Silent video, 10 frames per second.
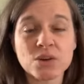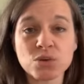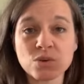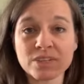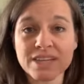
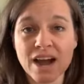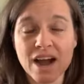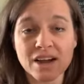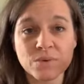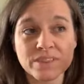Google
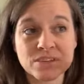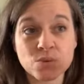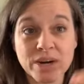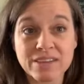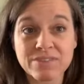Doc with the
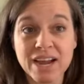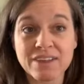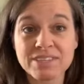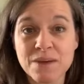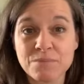
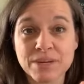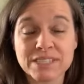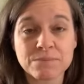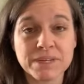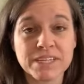25 top
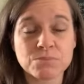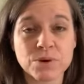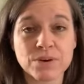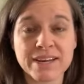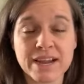recipes
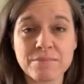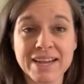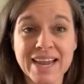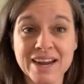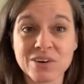broken down by
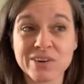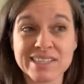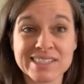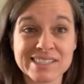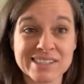
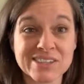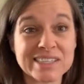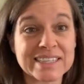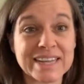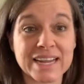categories. It's
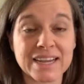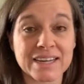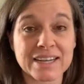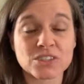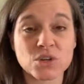literally like an
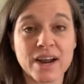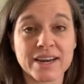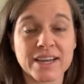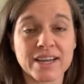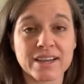
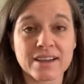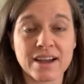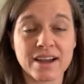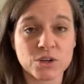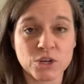electronic
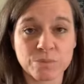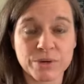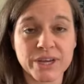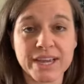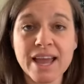uh,
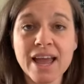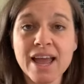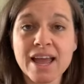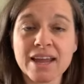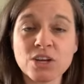cookbook
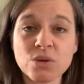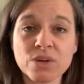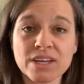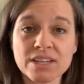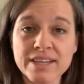and you
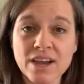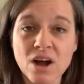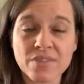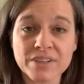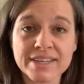can click
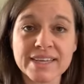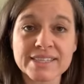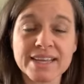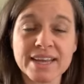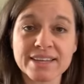on the
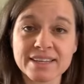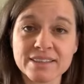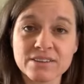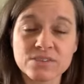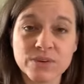links and
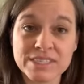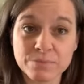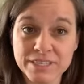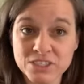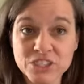get those
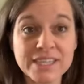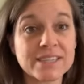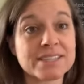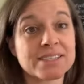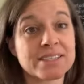recipe
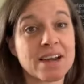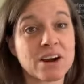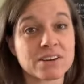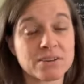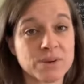sheets that
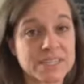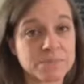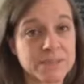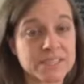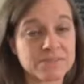are the
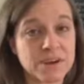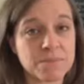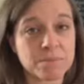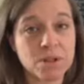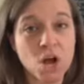recipes
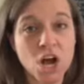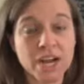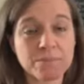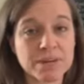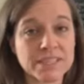from the
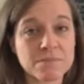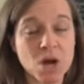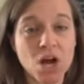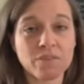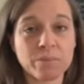blog, print them
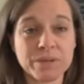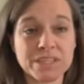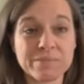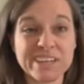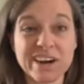off and
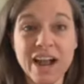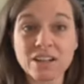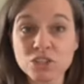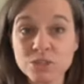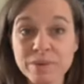put them in your
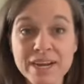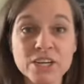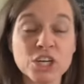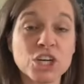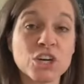allergy
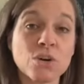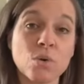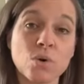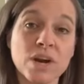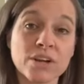binder
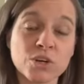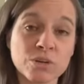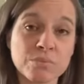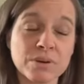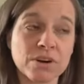or a
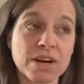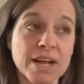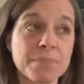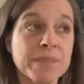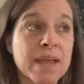cookbook or
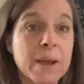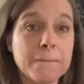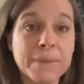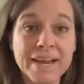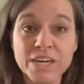a
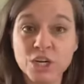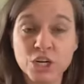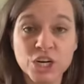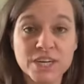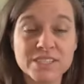
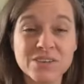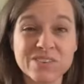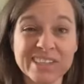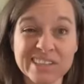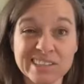binder. So
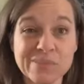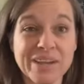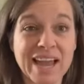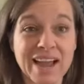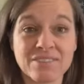literally
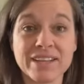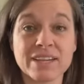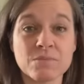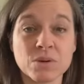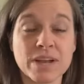we have
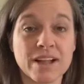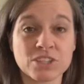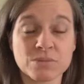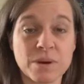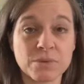like a Milk
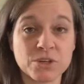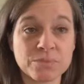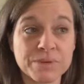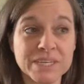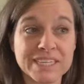Allergy Mom
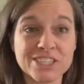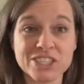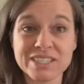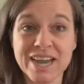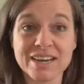cookbook. It's
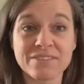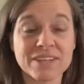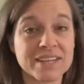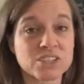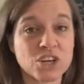just kind of
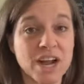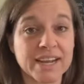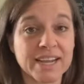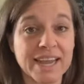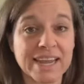
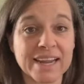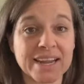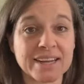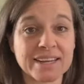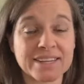electronic
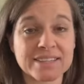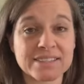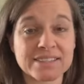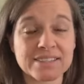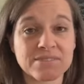and
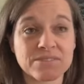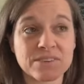it's